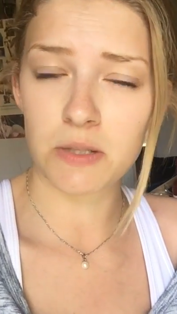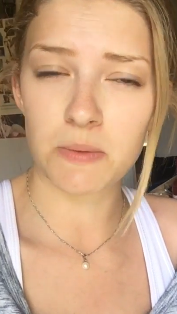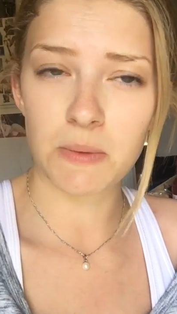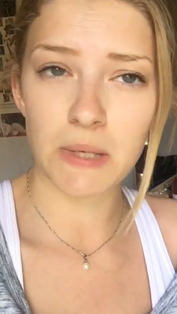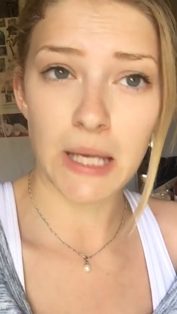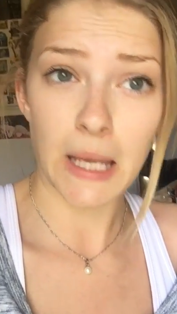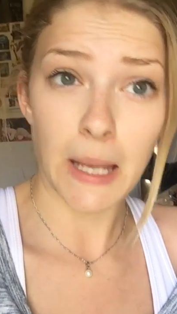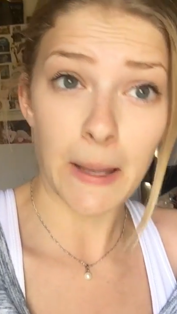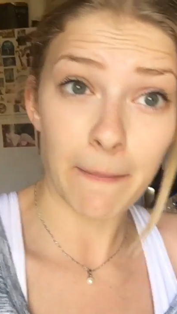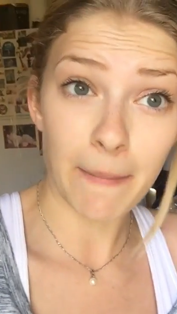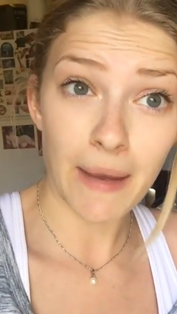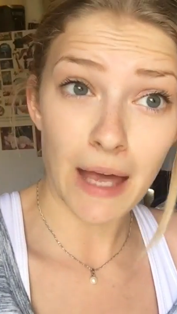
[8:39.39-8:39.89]
So we
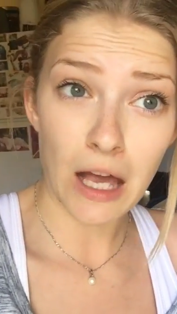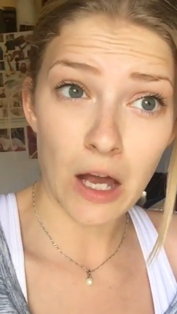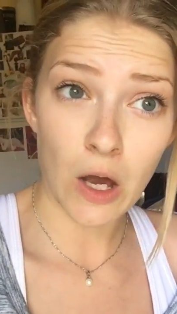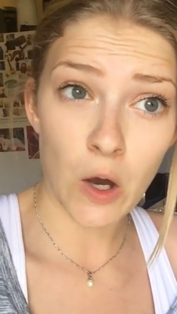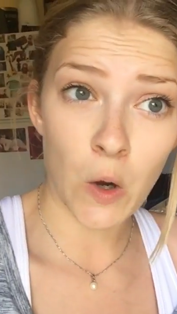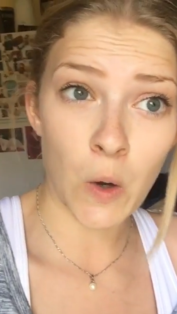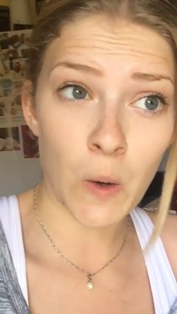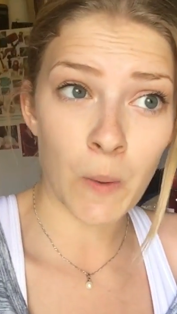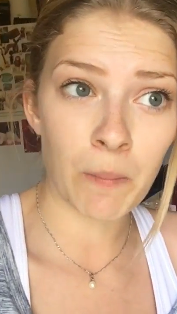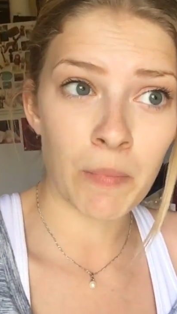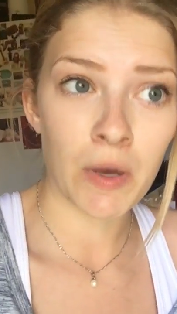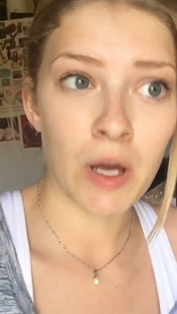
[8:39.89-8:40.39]
came back
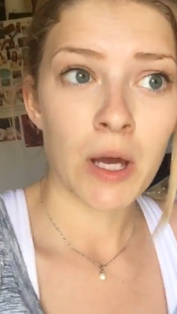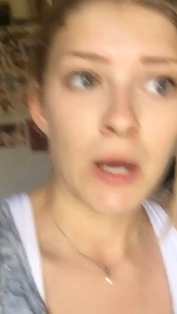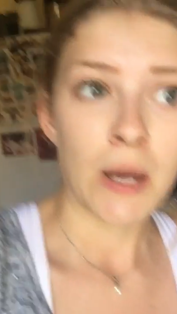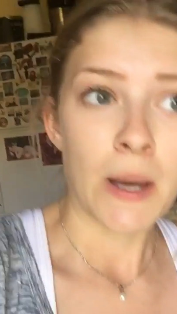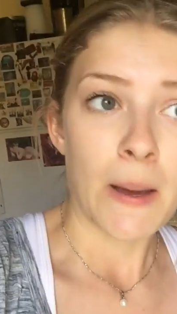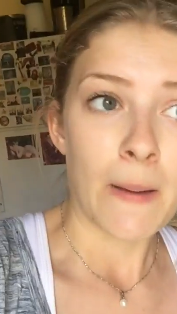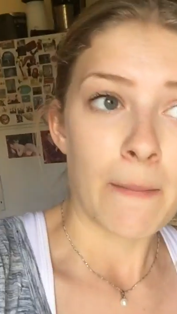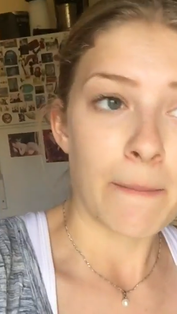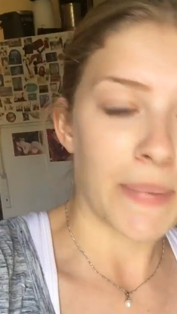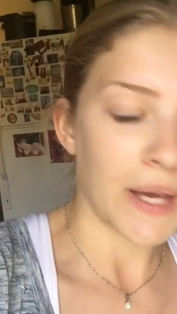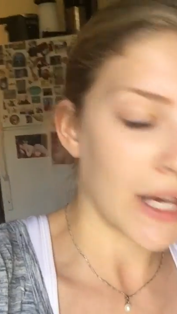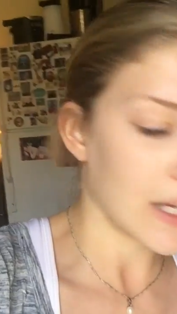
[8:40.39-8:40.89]
home,
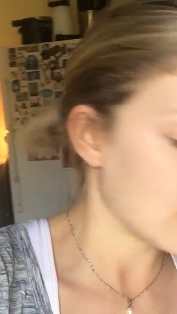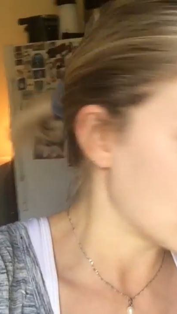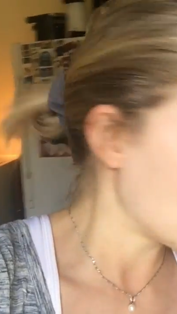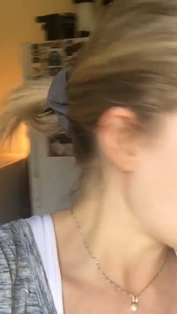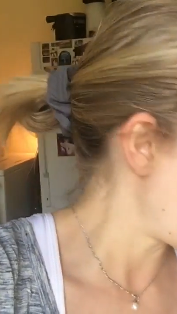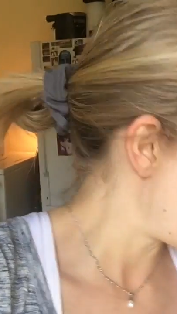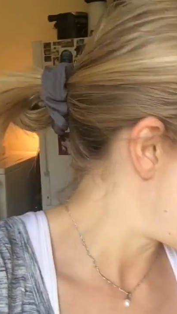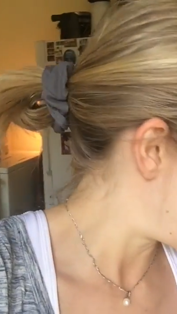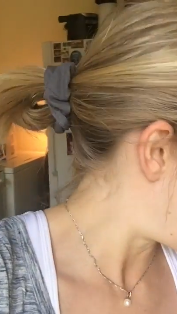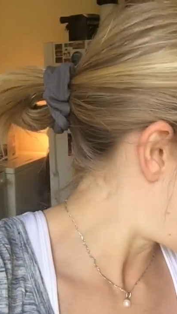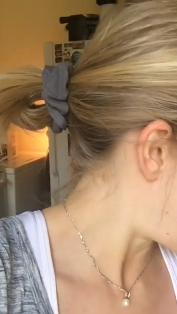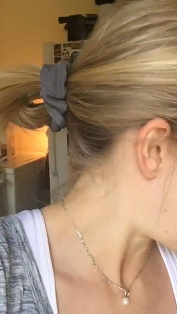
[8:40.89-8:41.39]
picked
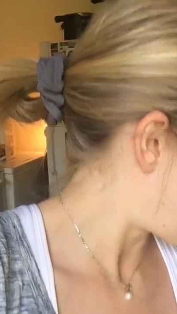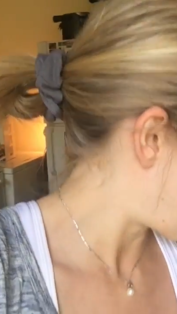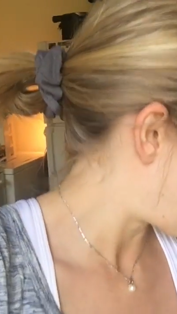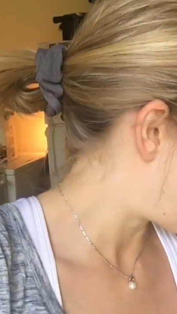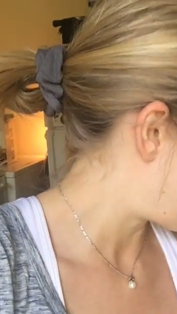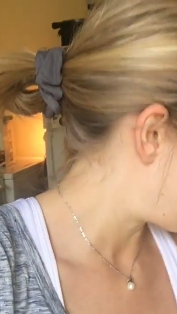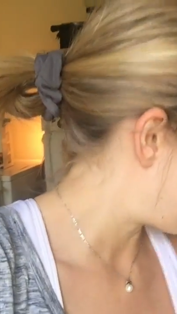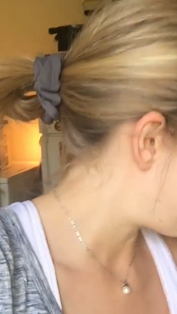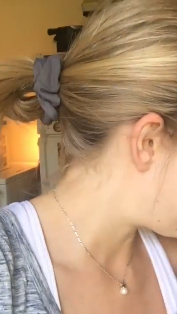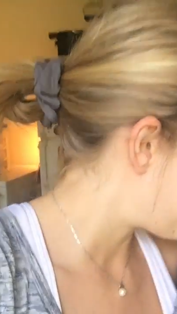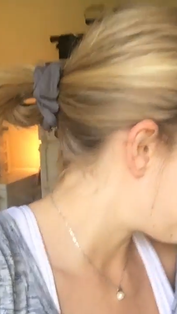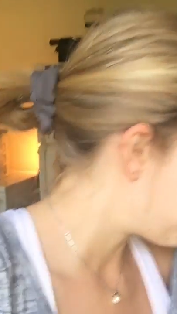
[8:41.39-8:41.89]
up
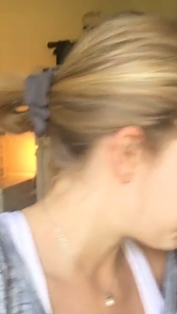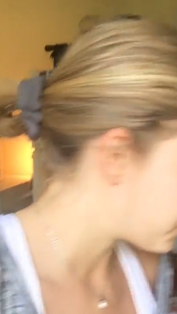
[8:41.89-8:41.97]
um,